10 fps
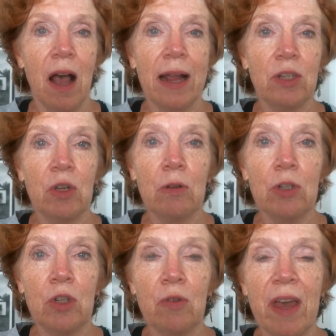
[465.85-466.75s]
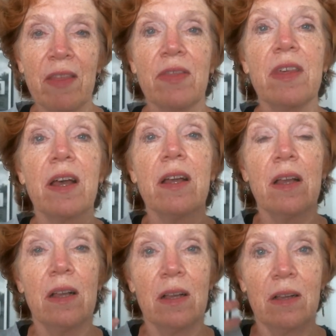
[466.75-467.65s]
I told you that the
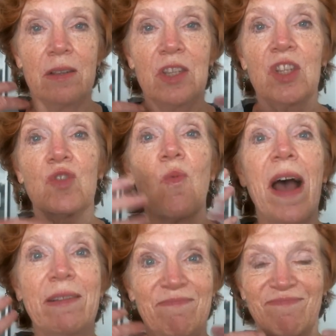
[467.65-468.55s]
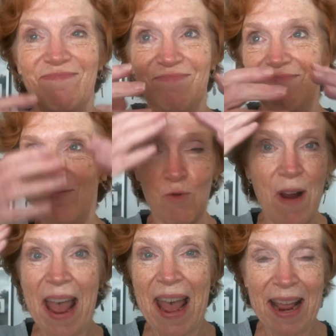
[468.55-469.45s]
sweat
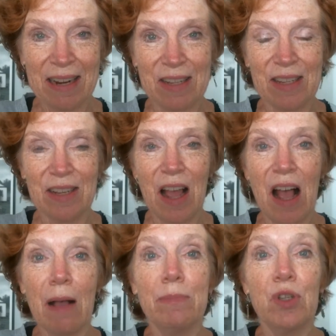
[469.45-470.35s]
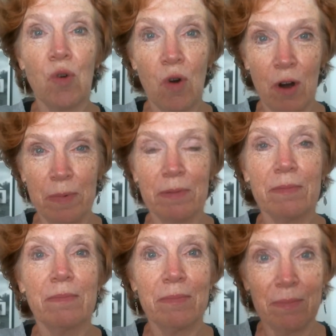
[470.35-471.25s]
rags absorb
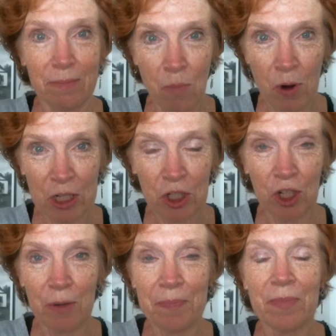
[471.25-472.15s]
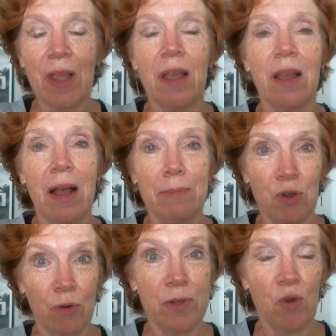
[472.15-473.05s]
moisture,
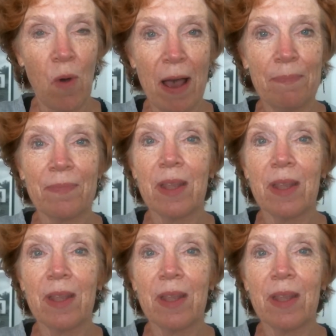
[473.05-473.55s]
absorb sweat.